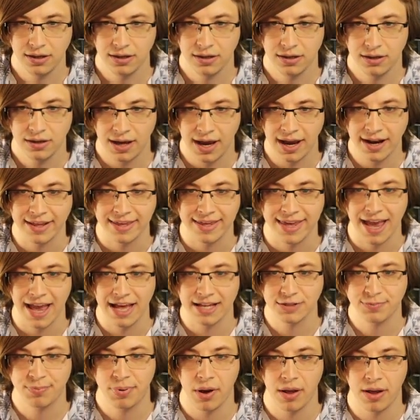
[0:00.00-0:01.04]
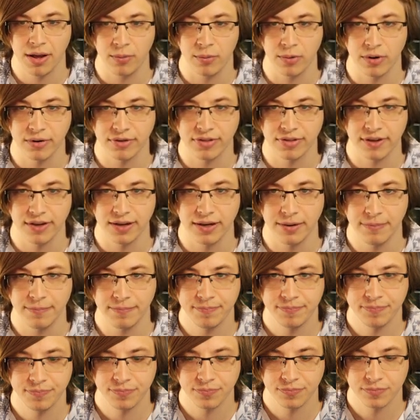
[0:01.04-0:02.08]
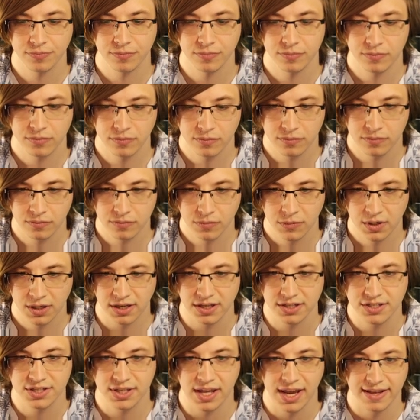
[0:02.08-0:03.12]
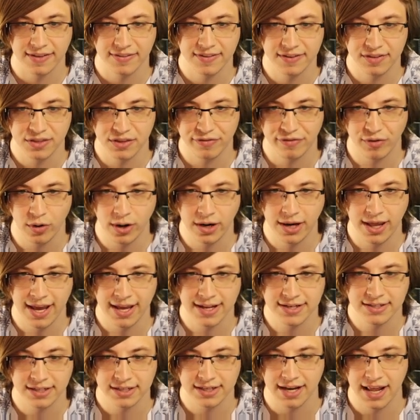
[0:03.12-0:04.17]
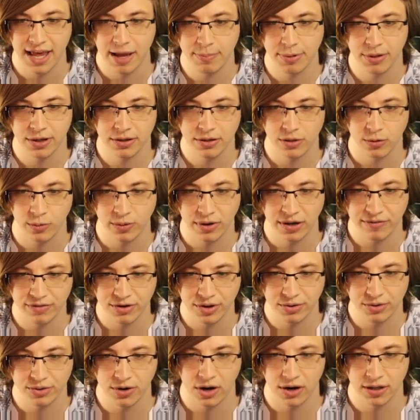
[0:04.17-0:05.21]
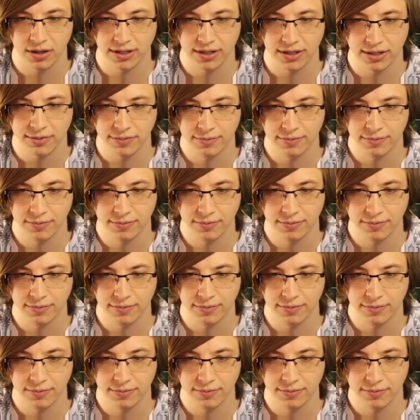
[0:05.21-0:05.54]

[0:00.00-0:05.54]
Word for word: I, yeah, it's probably worth it. Because, like, the, the Void Hand's like an epic or whatever you'd call it.